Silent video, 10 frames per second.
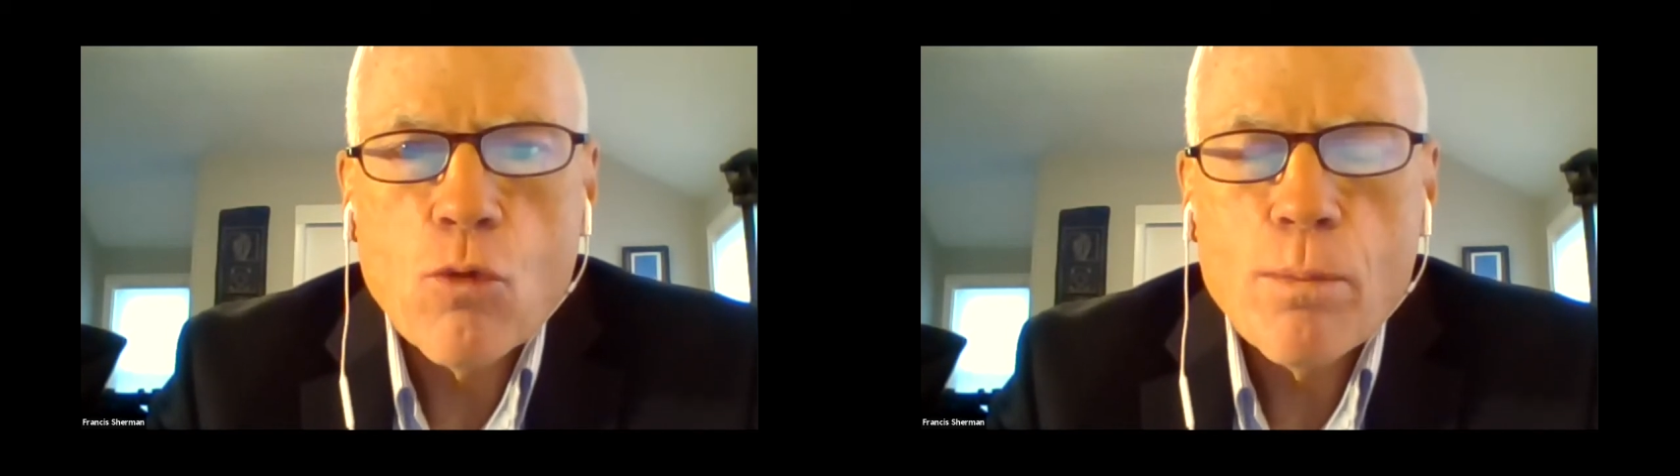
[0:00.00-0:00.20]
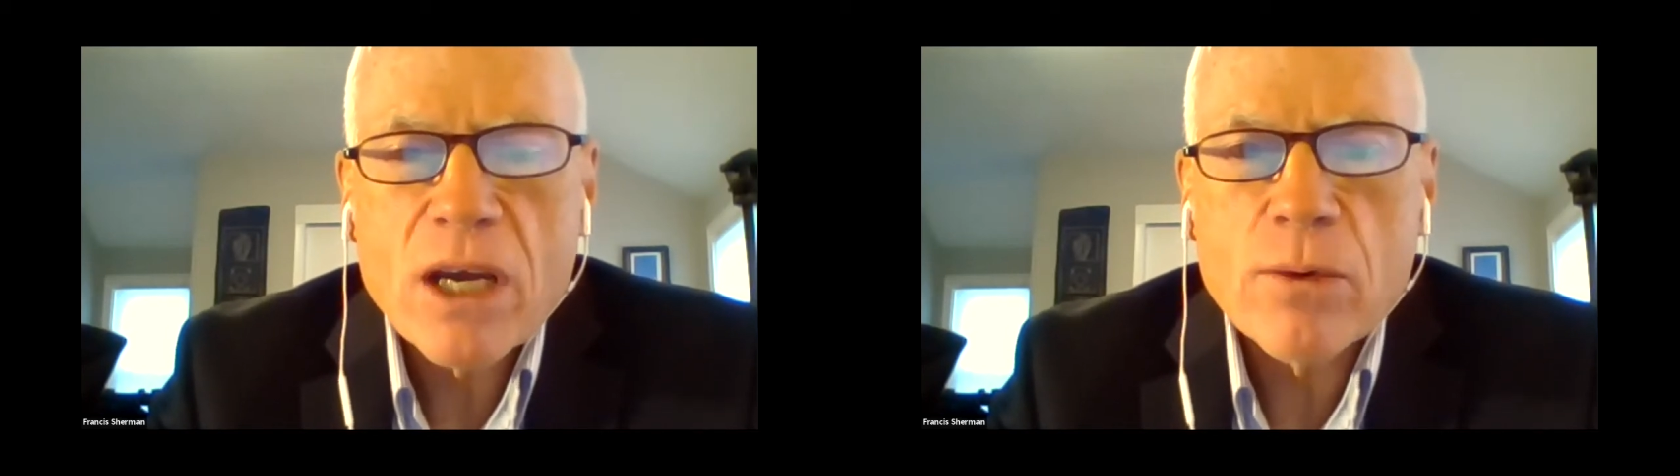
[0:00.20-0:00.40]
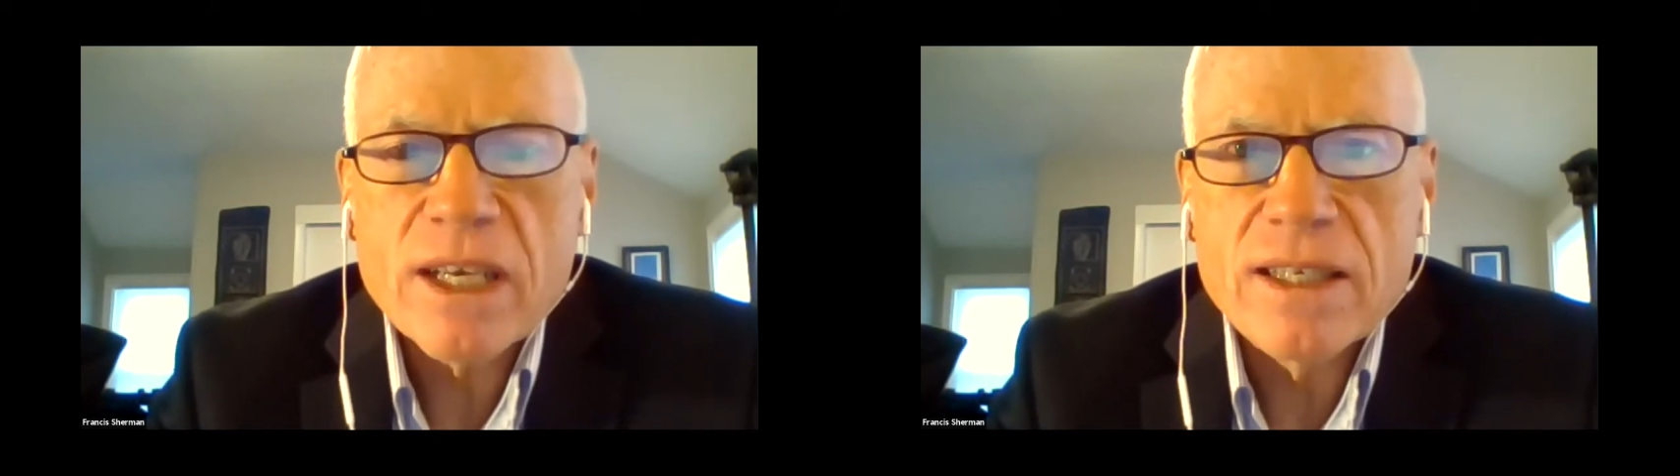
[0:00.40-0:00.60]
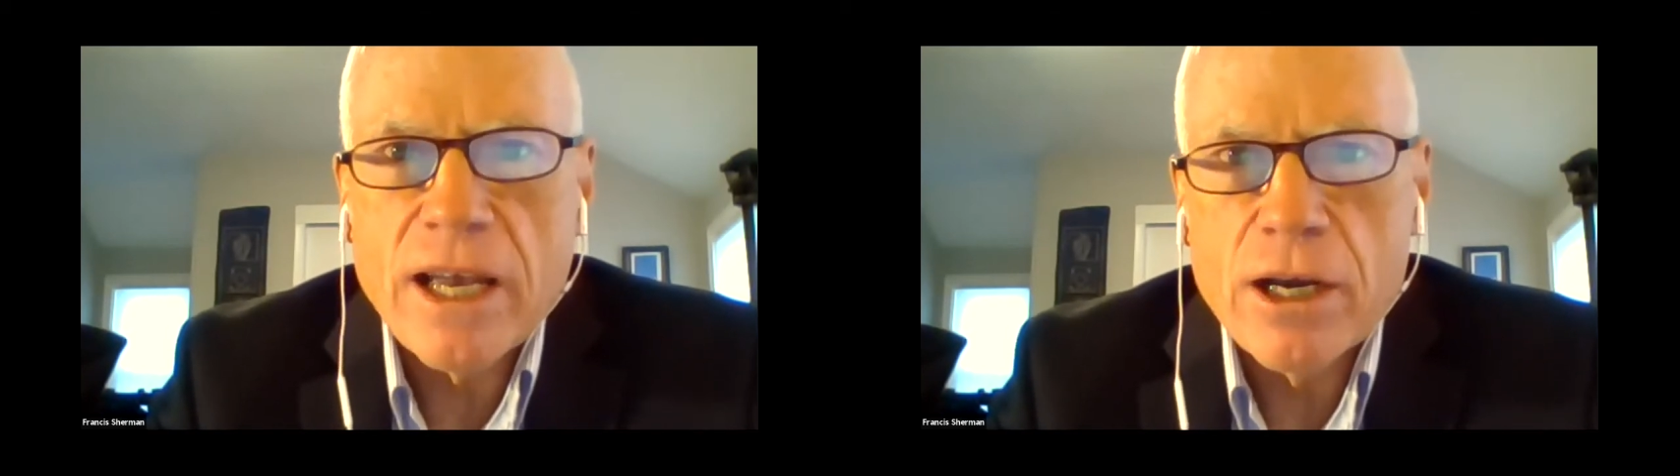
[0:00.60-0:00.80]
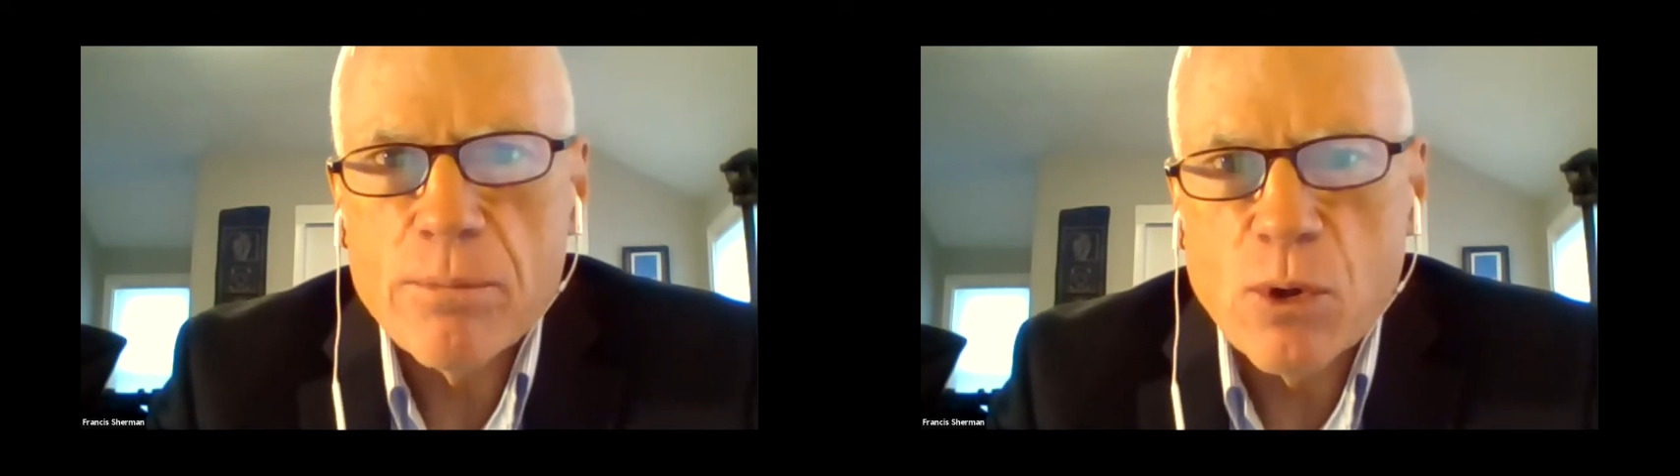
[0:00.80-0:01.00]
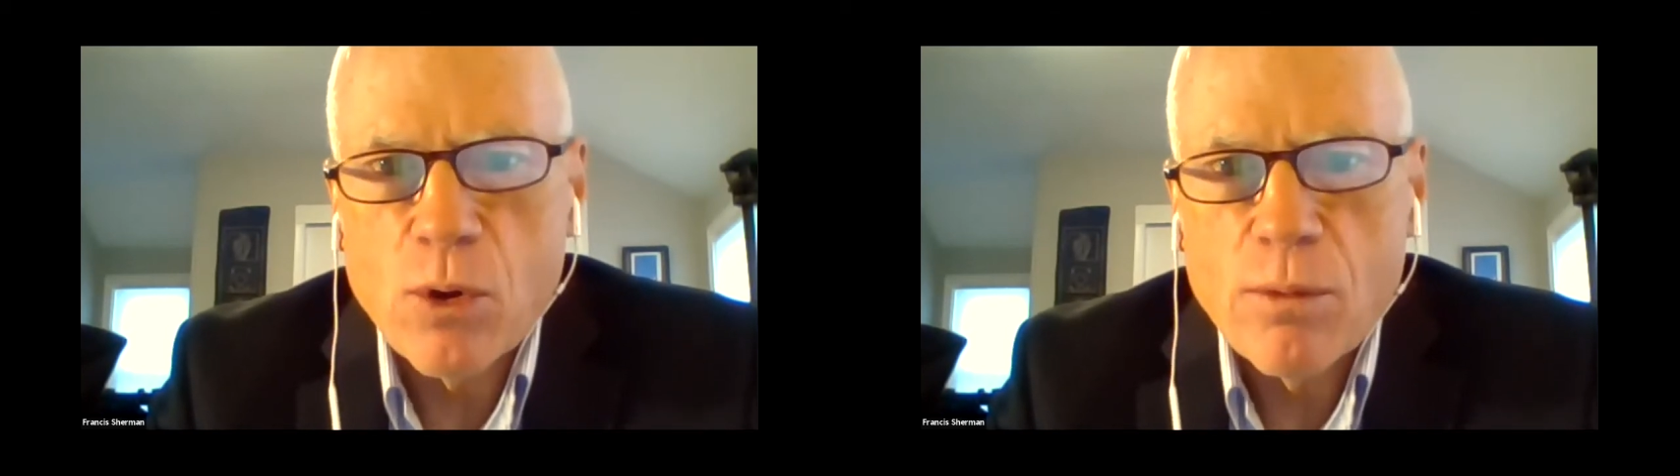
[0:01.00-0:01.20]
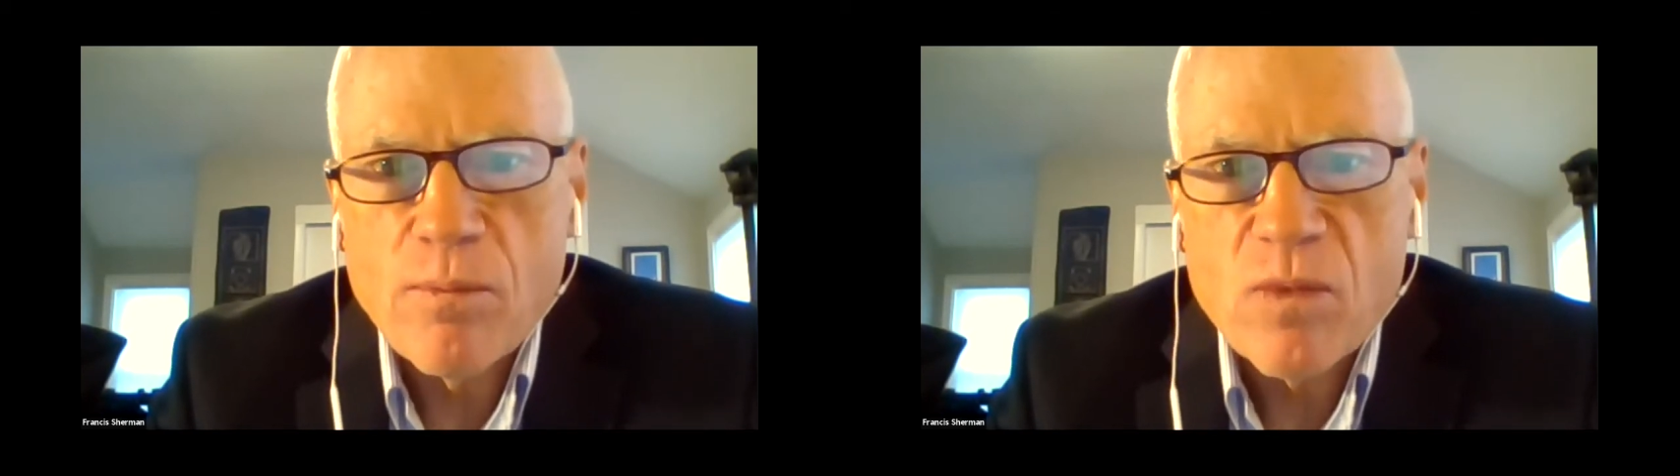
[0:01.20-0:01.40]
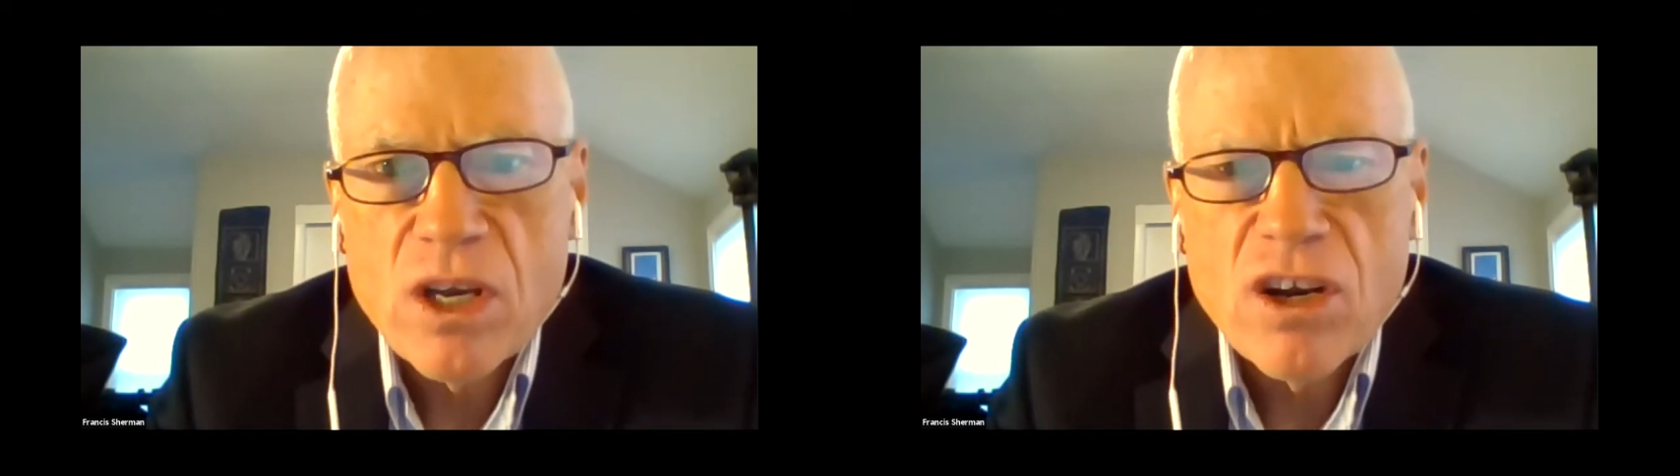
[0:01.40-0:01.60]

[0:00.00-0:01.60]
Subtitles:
better example